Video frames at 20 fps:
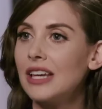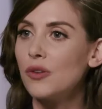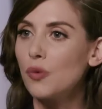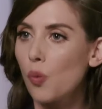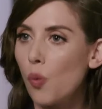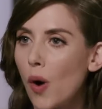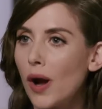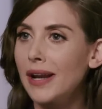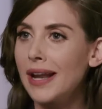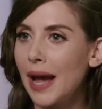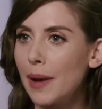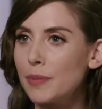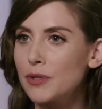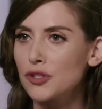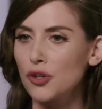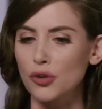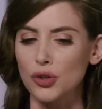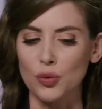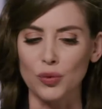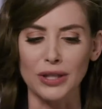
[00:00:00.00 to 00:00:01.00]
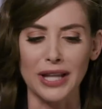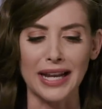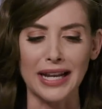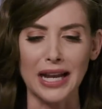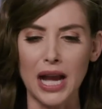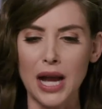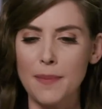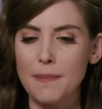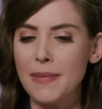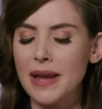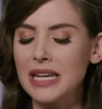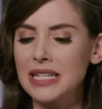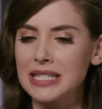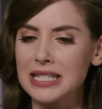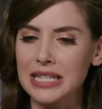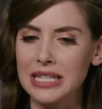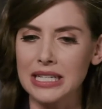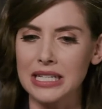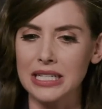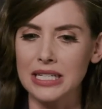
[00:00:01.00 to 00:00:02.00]
in one episode there right. were like
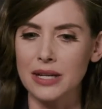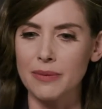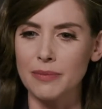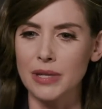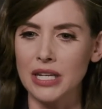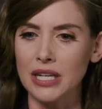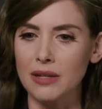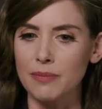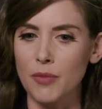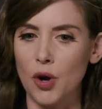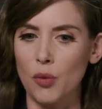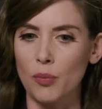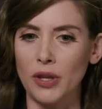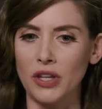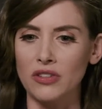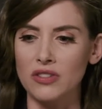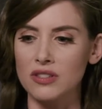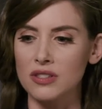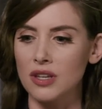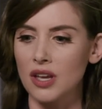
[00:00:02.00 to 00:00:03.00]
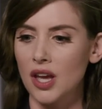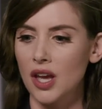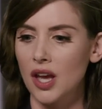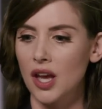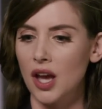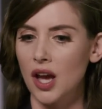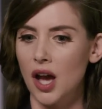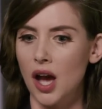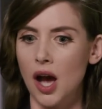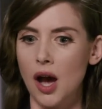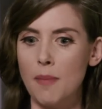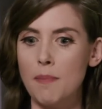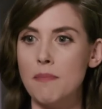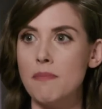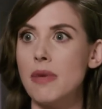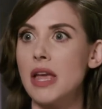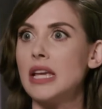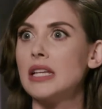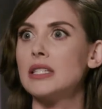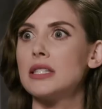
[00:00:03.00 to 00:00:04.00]
amazing comedic moments
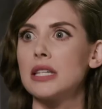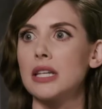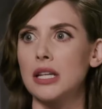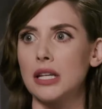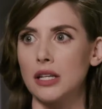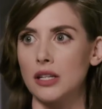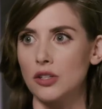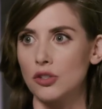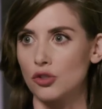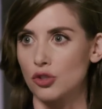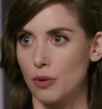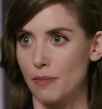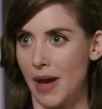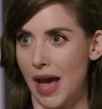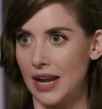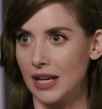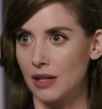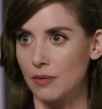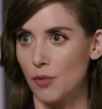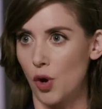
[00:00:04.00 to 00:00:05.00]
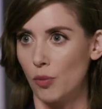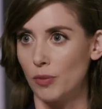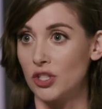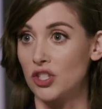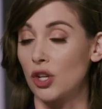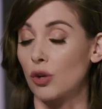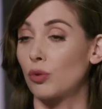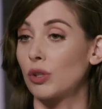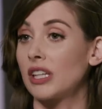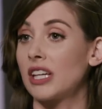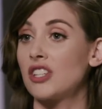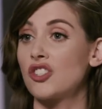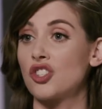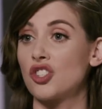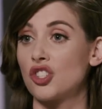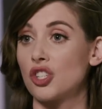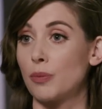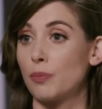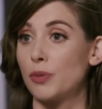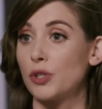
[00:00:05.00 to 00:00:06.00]
amazing dramatic moments a
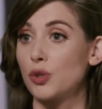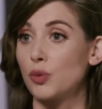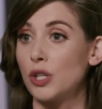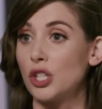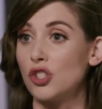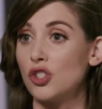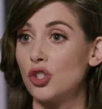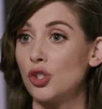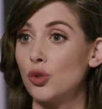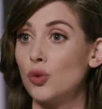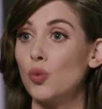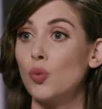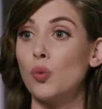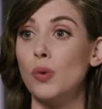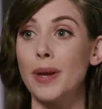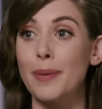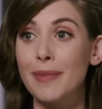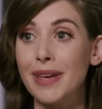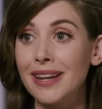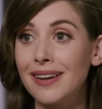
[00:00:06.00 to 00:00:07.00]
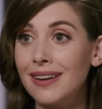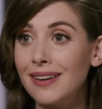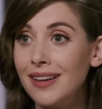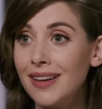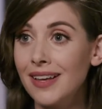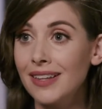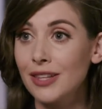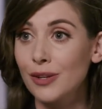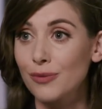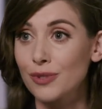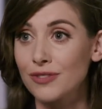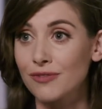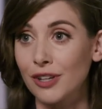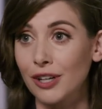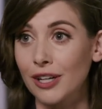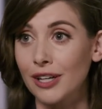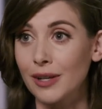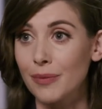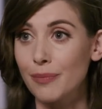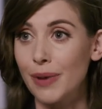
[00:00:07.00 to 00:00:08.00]
relationship between two women mm -hmm. that was mm-hmm.
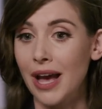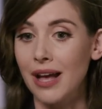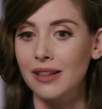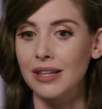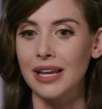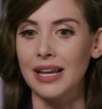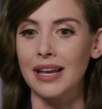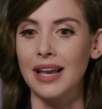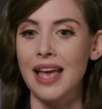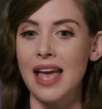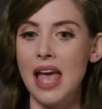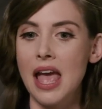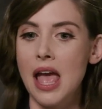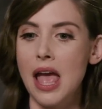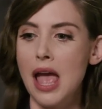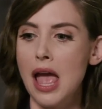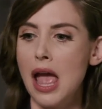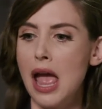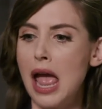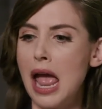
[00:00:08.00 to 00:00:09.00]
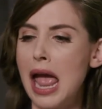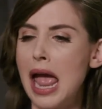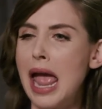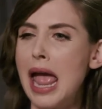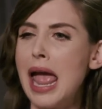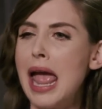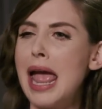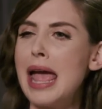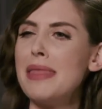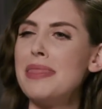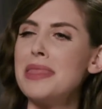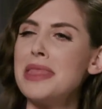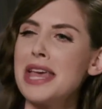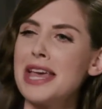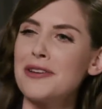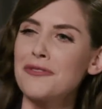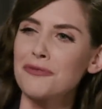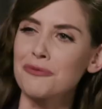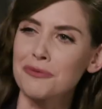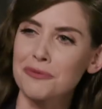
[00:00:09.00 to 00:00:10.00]
very compelling mm -hmm. and
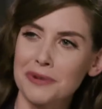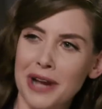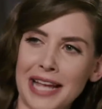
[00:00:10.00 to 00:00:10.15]
then